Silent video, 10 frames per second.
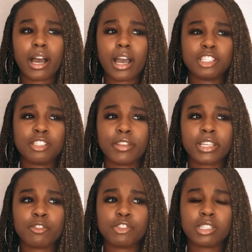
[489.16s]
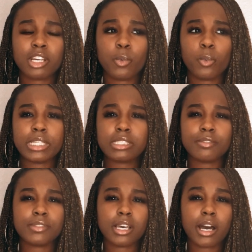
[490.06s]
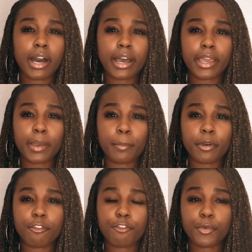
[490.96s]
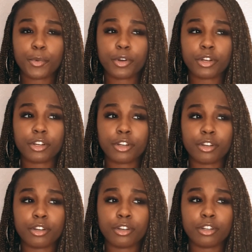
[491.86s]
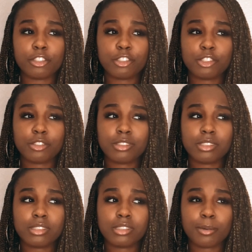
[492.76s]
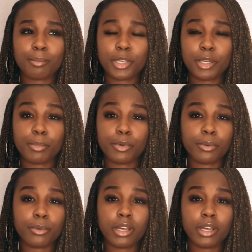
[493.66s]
I just feel like it was just like a waste of time for some people.